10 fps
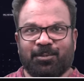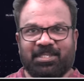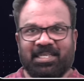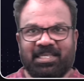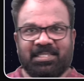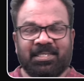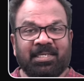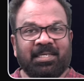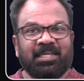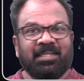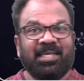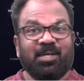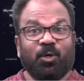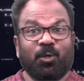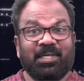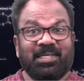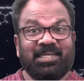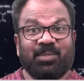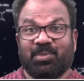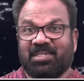question is the
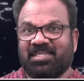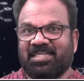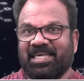quantity with